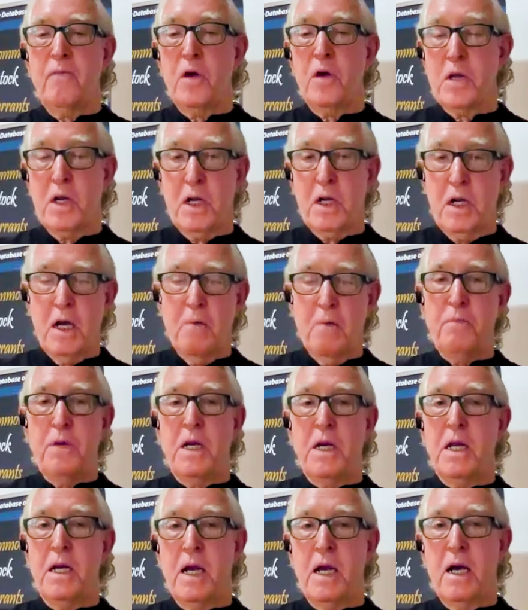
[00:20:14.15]
for the
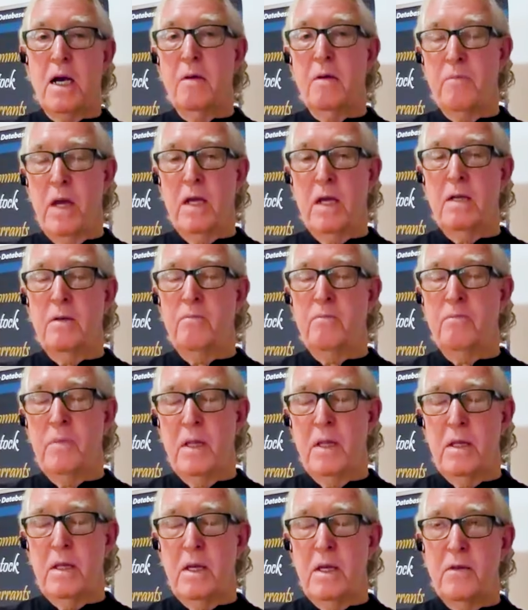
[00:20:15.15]
company now,
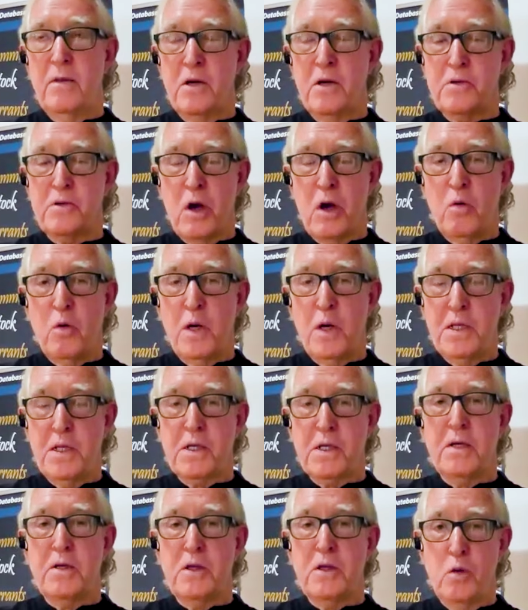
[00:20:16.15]
there's
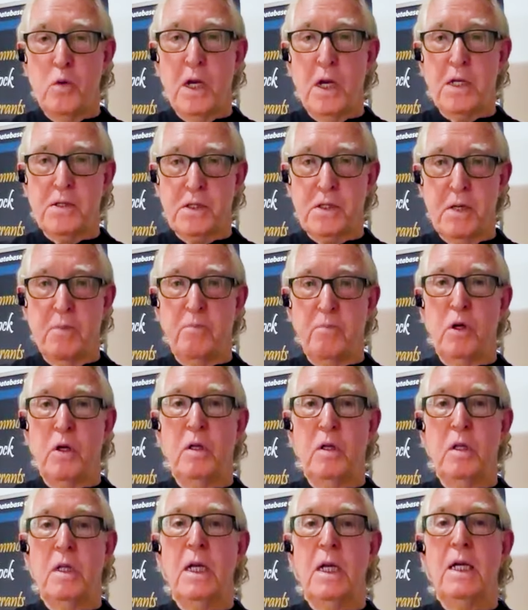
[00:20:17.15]
always a US
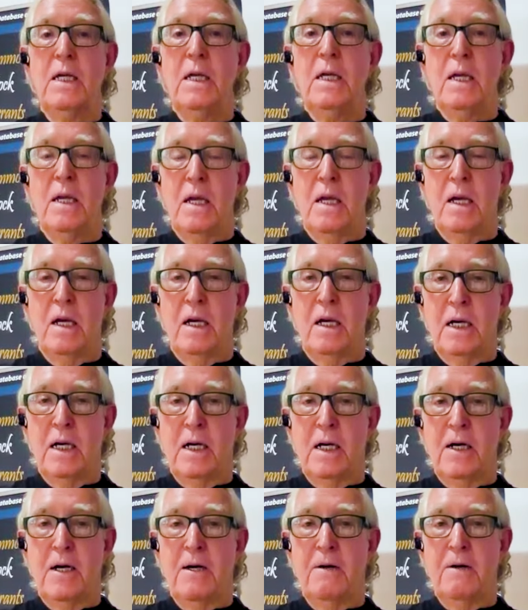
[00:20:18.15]
symbol
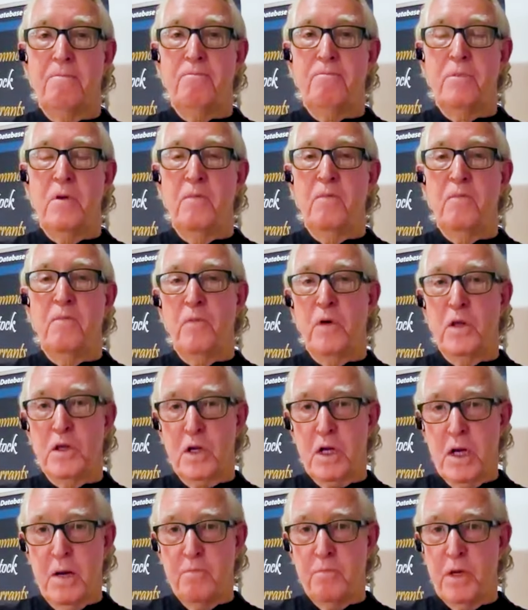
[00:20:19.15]
for
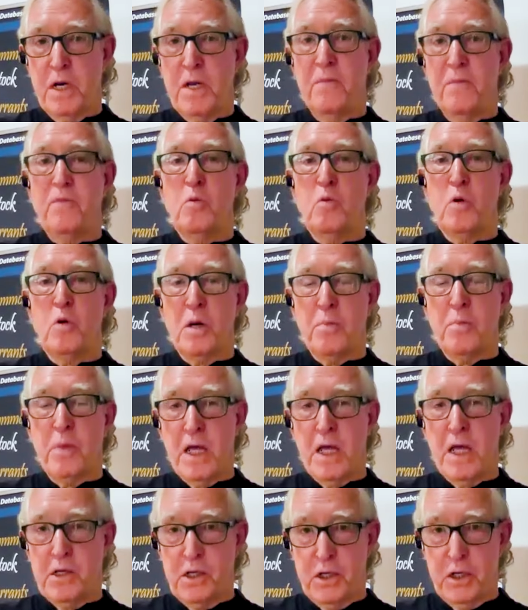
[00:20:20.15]
the company if you want to
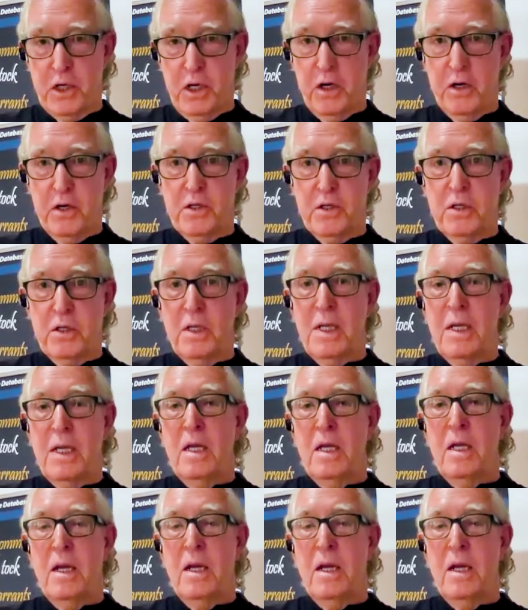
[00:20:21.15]
buy the shares.